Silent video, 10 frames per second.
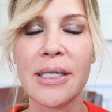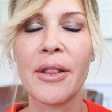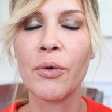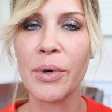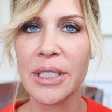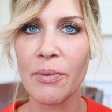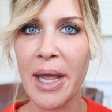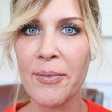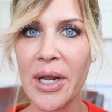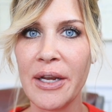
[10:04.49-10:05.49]
And the reason
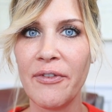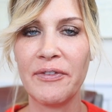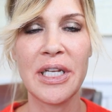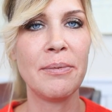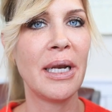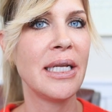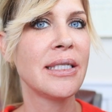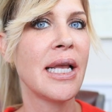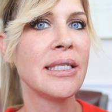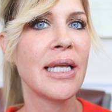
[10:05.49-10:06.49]
why I'm waiting 15
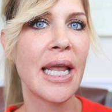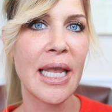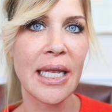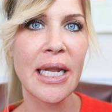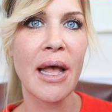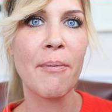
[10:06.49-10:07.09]
minutes is in